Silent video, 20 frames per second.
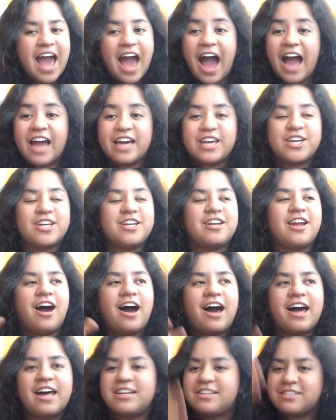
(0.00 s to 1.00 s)

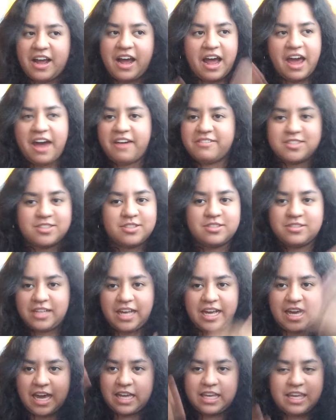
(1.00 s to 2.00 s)
have
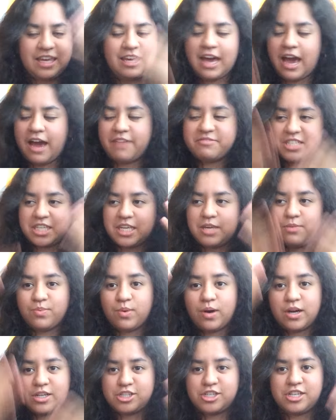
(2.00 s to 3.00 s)
to keep
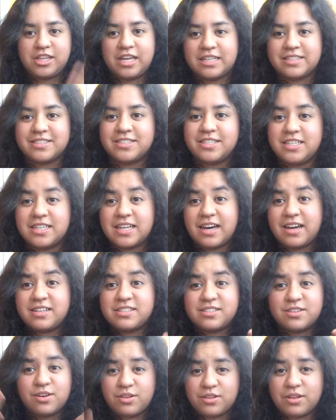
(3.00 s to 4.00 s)
watching that scene. That
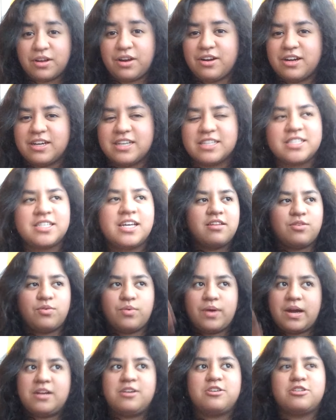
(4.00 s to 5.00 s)
is hilarious. The
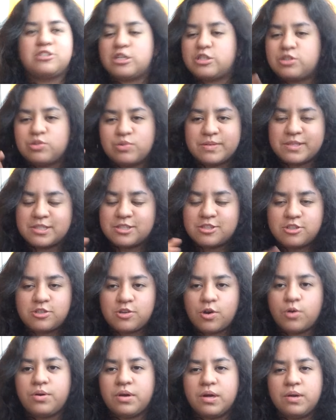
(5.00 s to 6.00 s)
writers are doing
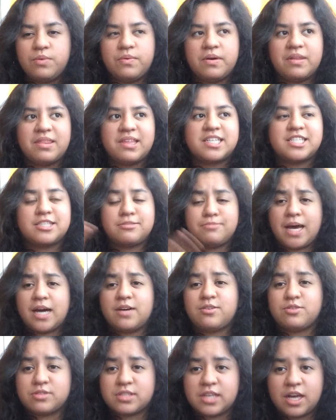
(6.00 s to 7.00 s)
so good with
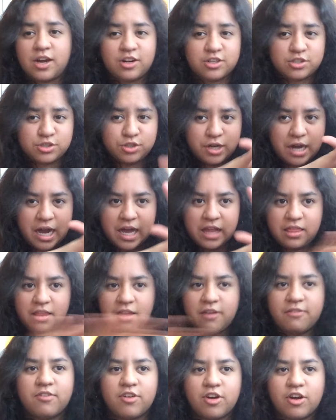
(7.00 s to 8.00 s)
Smackle's character. I
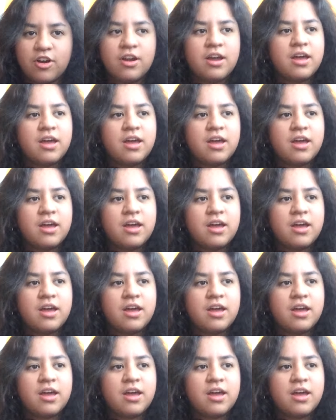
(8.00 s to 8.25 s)
love her.